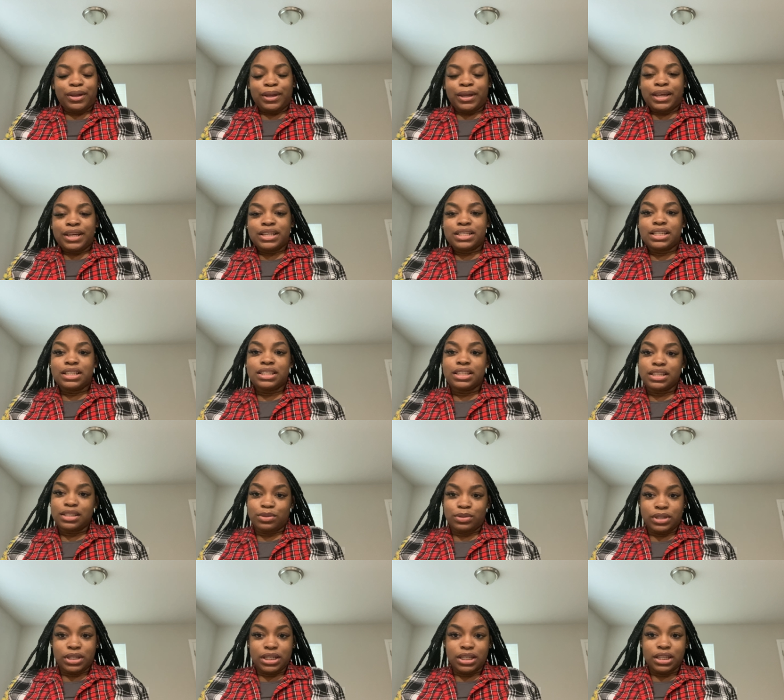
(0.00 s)
it just is
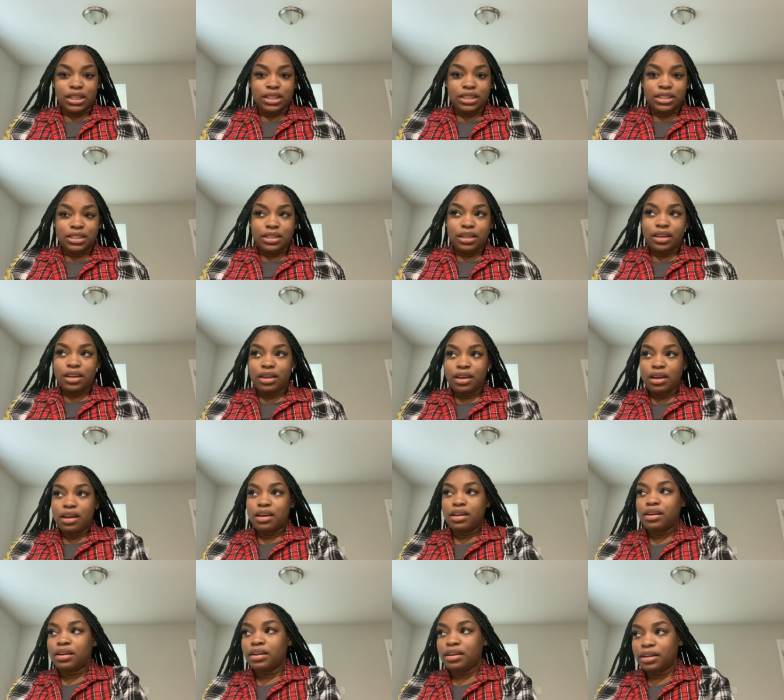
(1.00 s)
what it is.
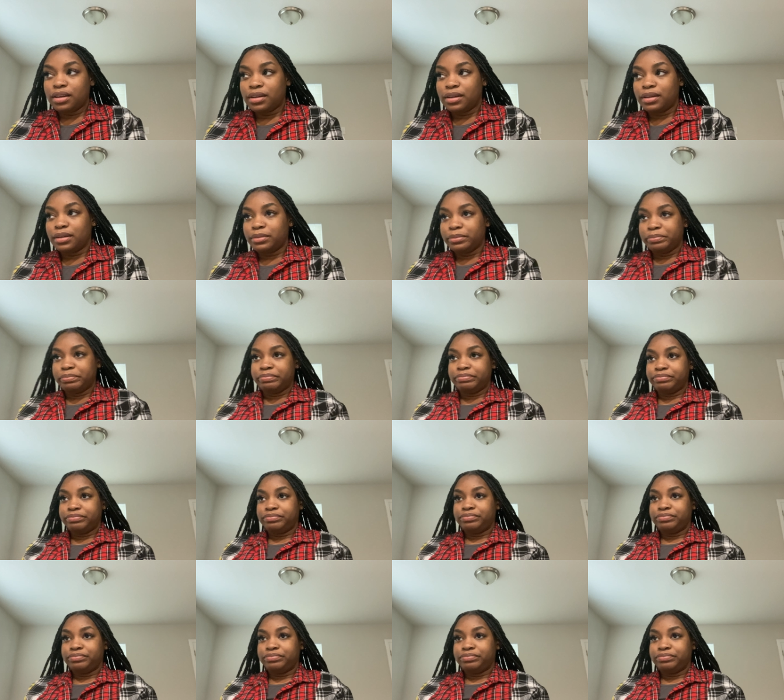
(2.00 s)
Um,